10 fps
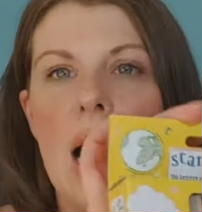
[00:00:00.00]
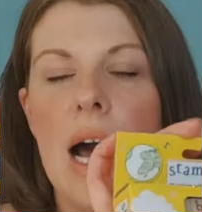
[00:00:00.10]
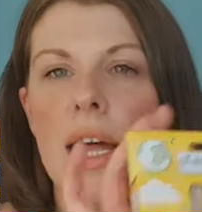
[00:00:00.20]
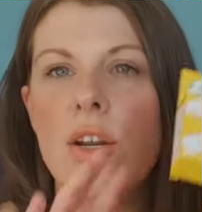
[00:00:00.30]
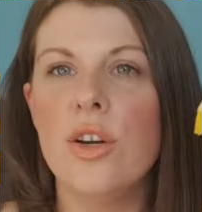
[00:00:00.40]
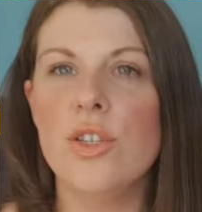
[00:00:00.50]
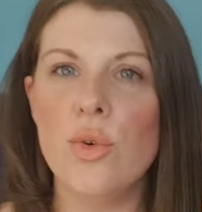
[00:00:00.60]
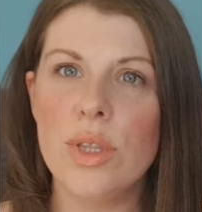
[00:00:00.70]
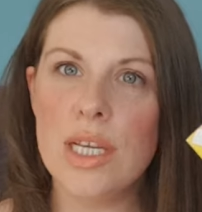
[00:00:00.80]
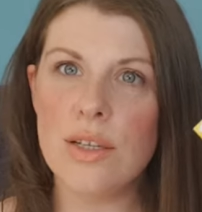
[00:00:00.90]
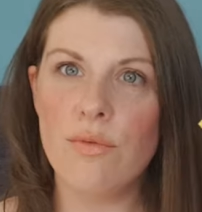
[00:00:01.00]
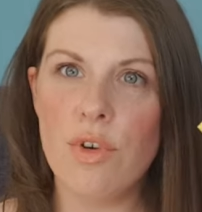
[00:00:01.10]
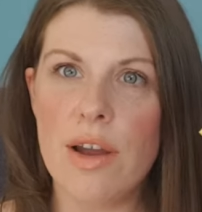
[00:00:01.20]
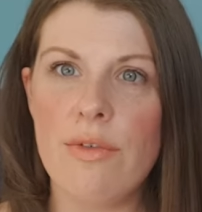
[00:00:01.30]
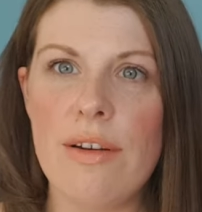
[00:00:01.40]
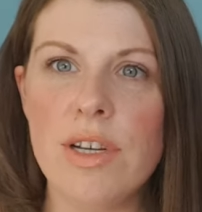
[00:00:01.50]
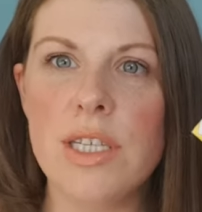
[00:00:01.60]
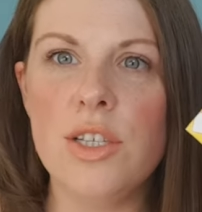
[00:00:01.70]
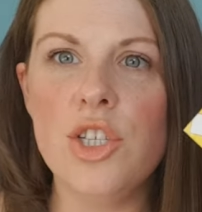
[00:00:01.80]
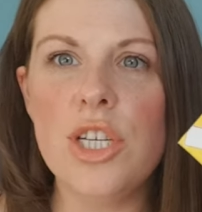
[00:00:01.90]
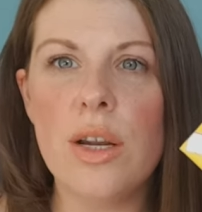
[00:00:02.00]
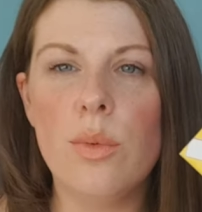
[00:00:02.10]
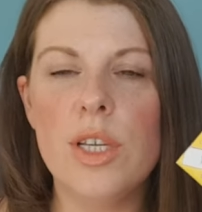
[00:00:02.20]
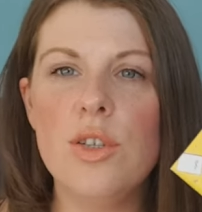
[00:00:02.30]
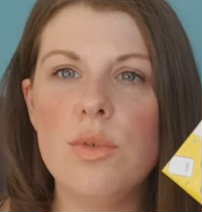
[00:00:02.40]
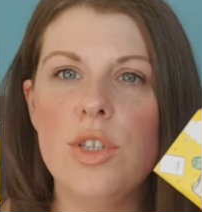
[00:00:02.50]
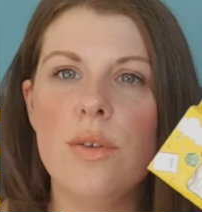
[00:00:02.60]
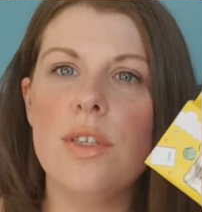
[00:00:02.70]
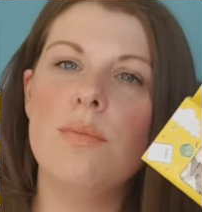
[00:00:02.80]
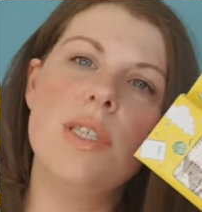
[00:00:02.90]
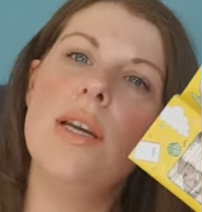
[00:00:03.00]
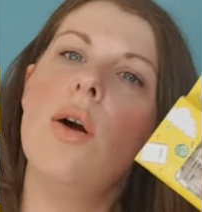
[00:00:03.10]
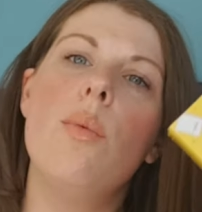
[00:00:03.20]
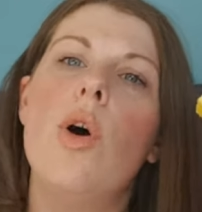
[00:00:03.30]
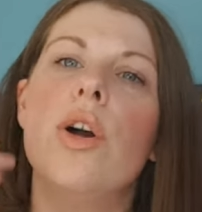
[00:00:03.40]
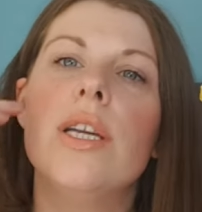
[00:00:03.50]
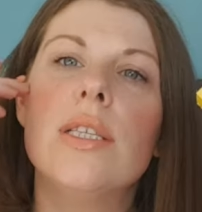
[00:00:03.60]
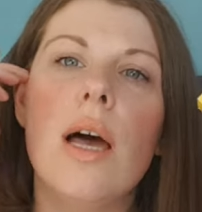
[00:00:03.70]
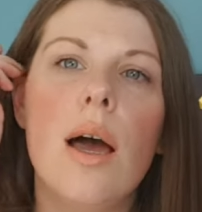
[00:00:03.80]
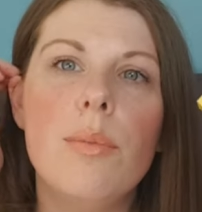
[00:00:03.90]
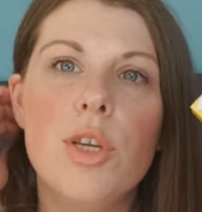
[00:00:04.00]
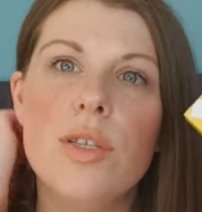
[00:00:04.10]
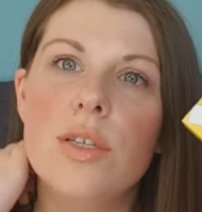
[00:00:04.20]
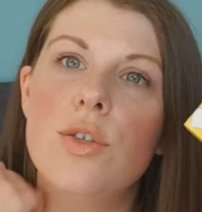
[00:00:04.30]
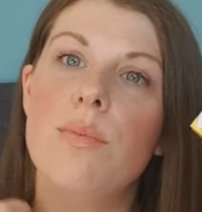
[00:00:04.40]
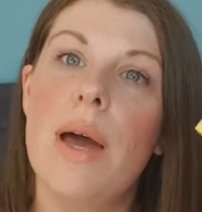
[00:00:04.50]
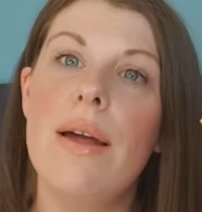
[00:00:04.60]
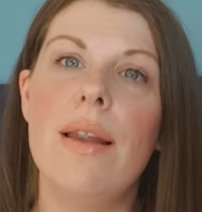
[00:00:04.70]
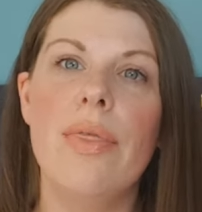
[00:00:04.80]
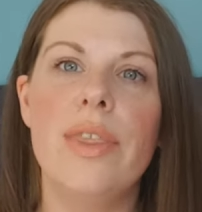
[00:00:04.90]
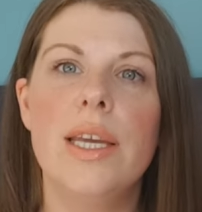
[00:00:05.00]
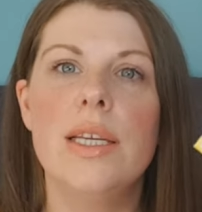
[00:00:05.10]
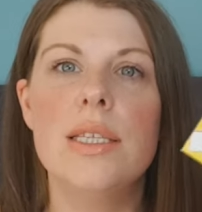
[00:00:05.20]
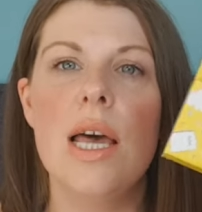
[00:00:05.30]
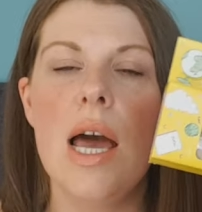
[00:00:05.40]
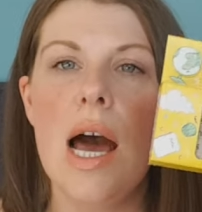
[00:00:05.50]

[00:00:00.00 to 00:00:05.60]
and I saw these on Freya Farrington's channel when she was doing some DIYs using some Poundland things,